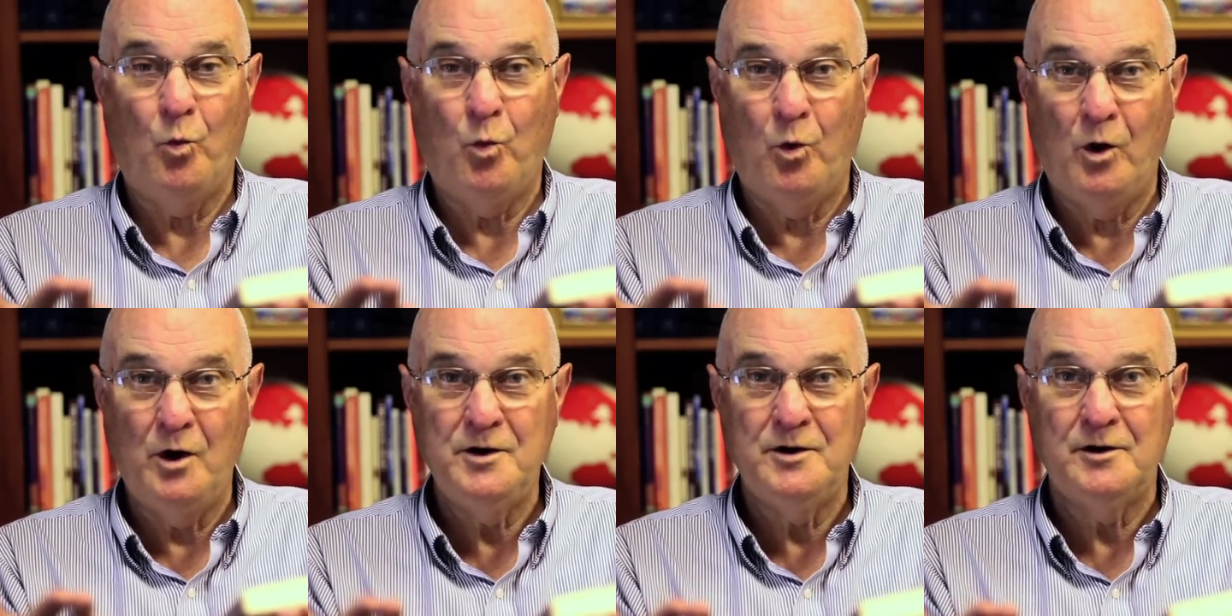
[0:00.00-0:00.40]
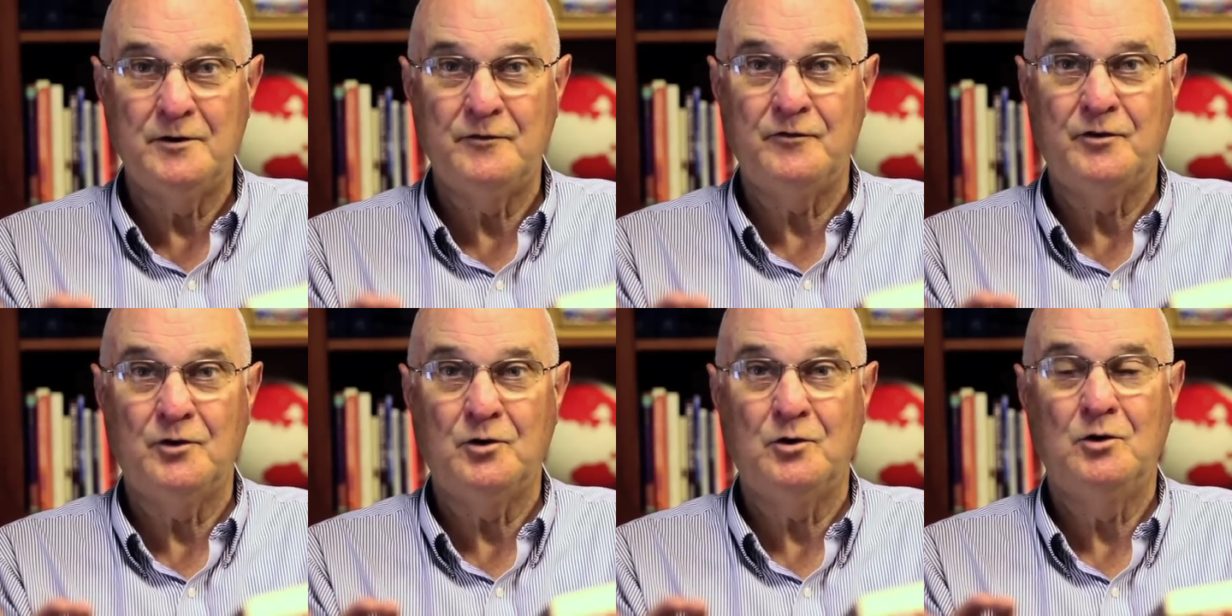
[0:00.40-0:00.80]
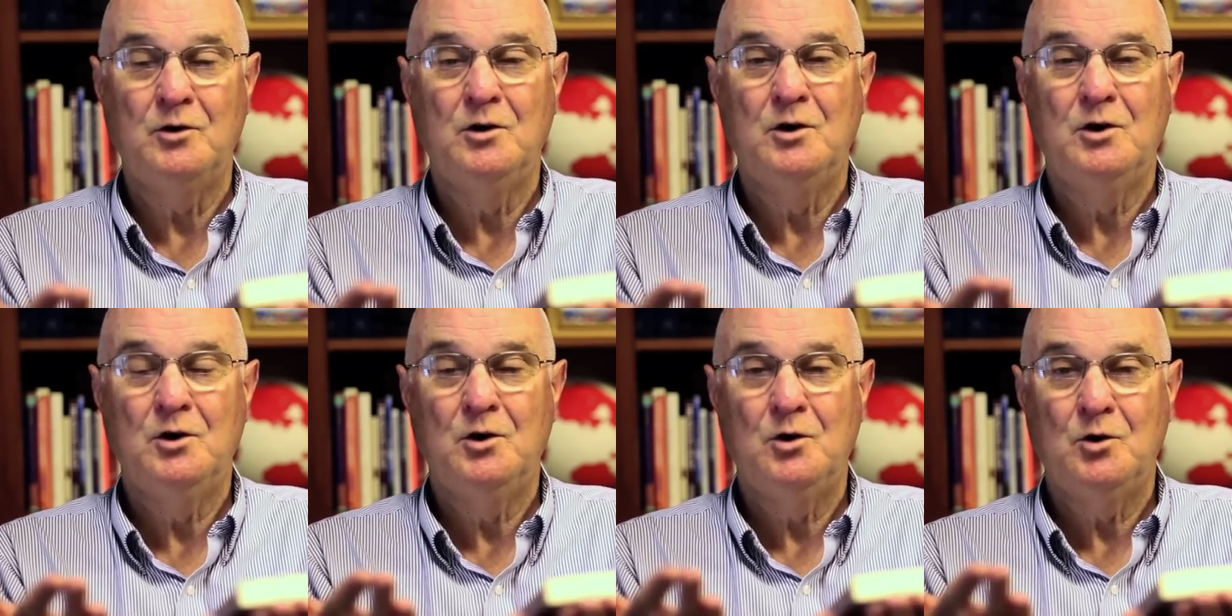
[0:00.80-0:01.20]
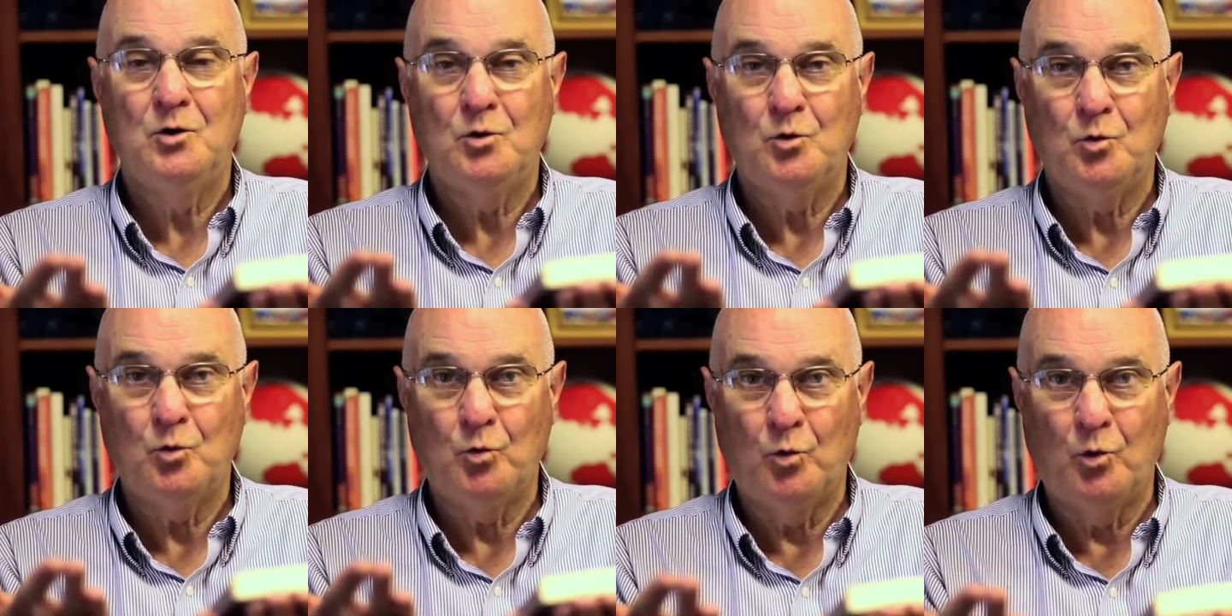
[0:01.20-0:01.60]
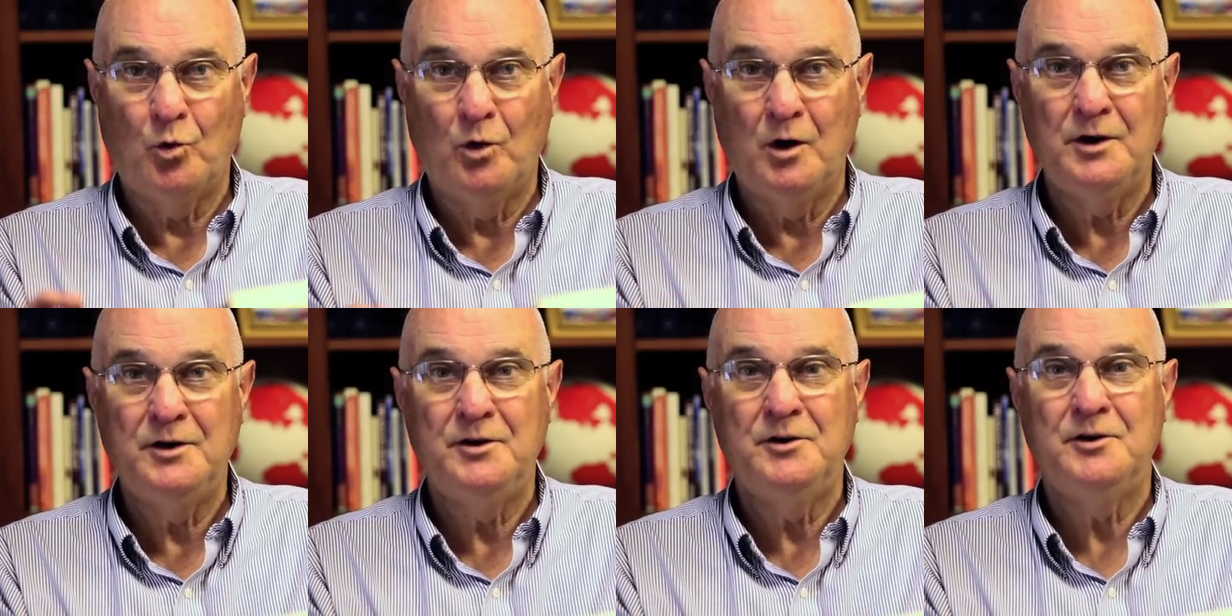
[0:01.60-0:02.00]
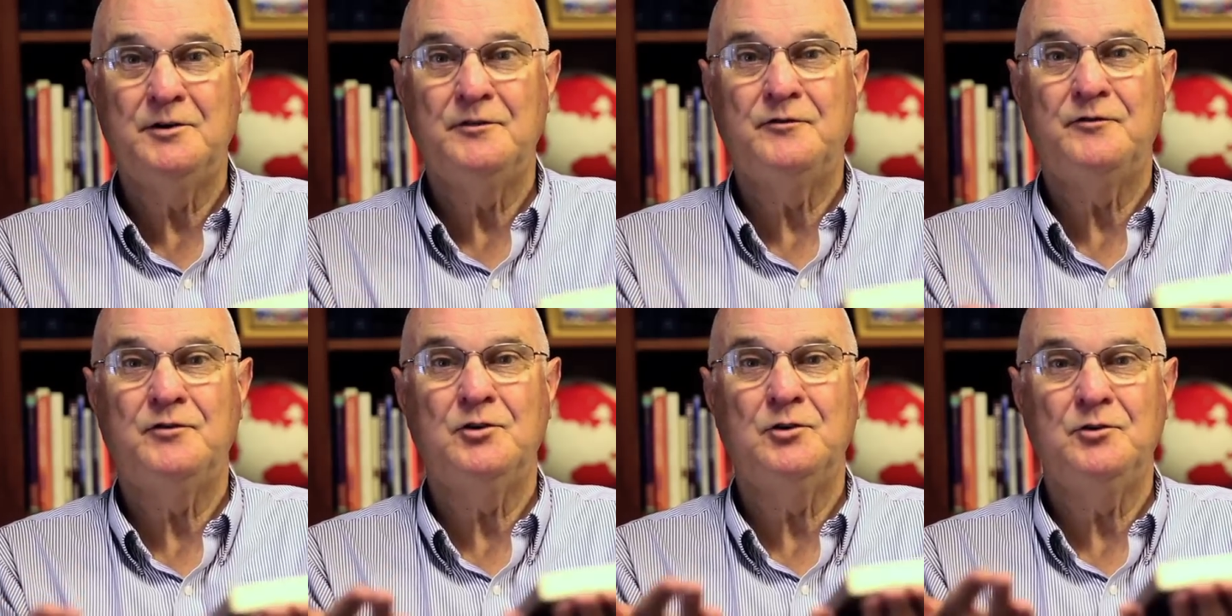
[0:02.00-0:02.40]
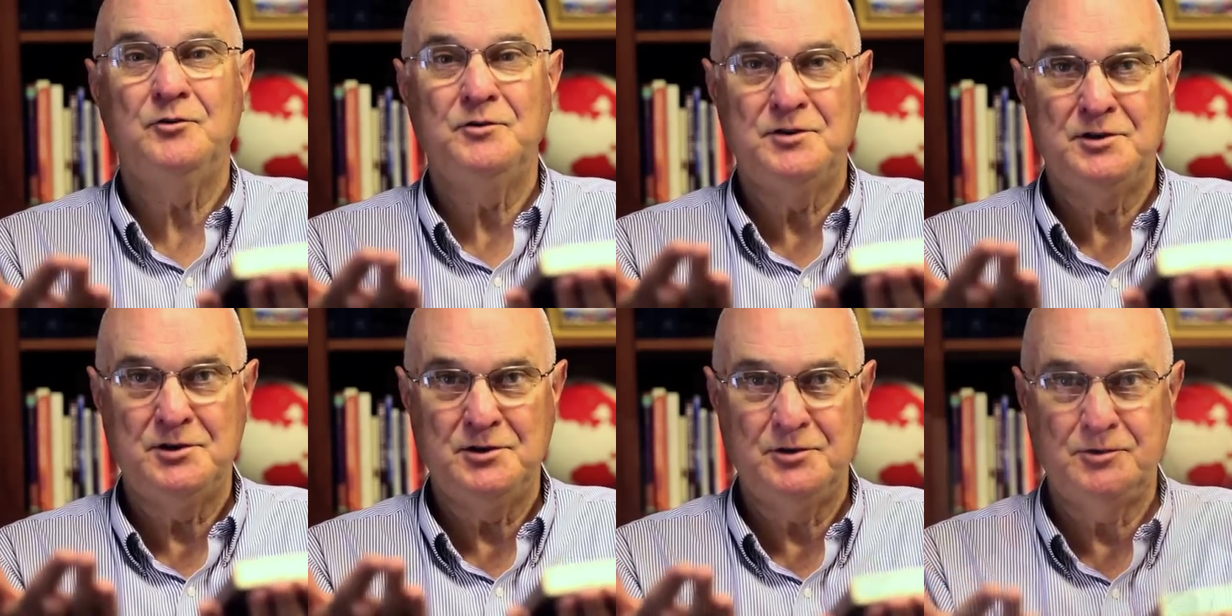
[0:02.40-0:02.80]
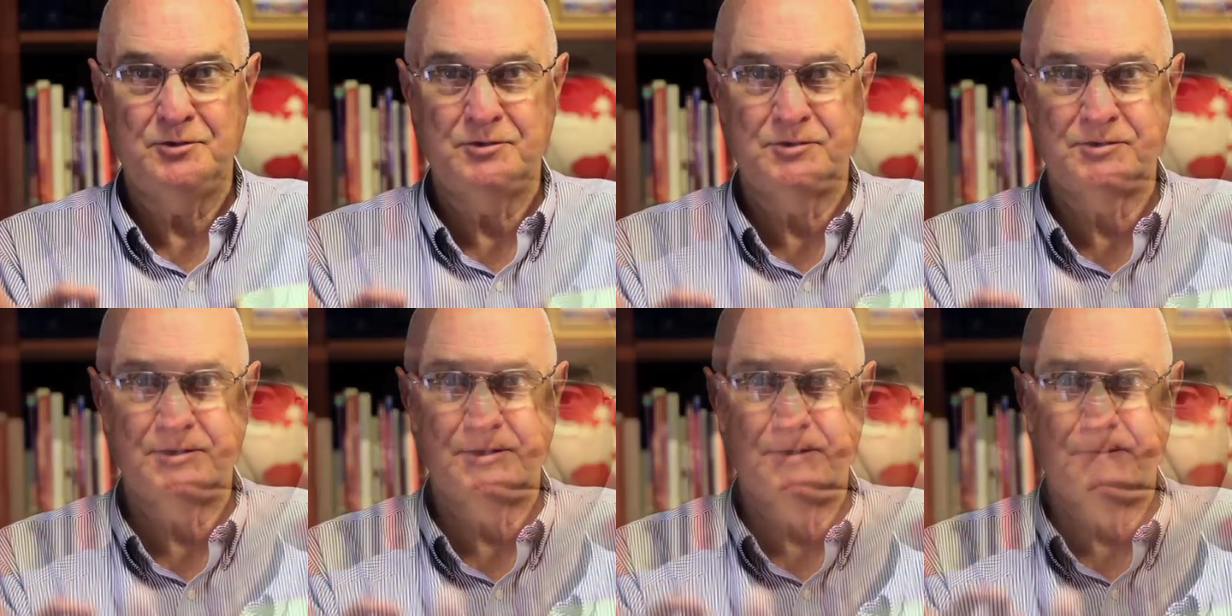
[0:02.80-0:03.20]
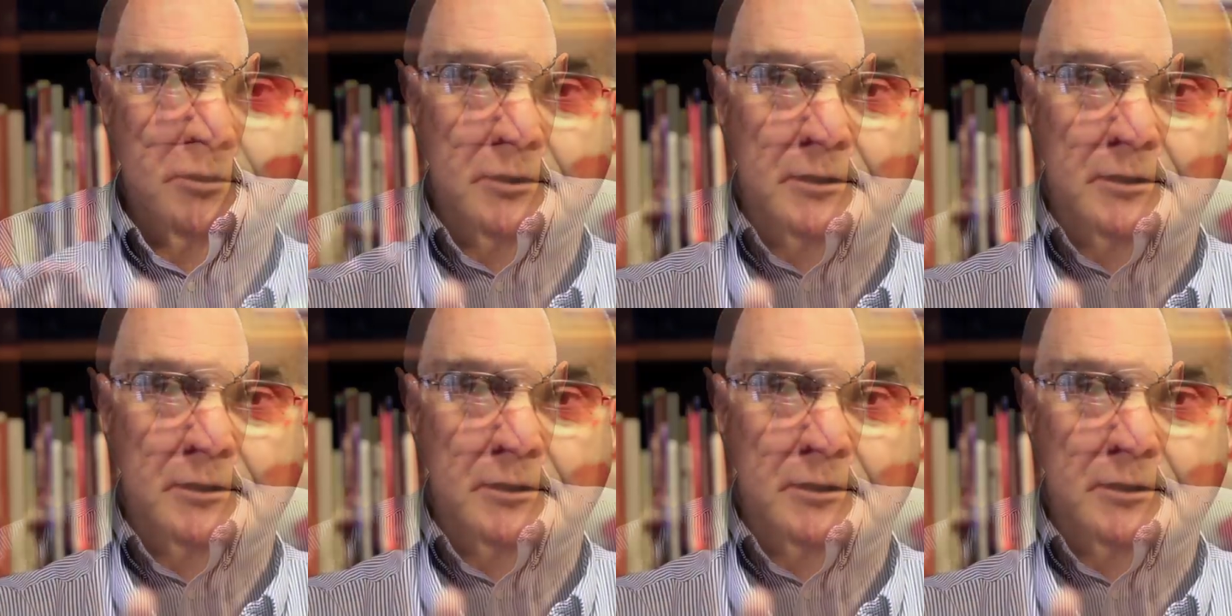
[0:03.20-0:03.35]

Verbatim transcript: wonderful, wonderful news.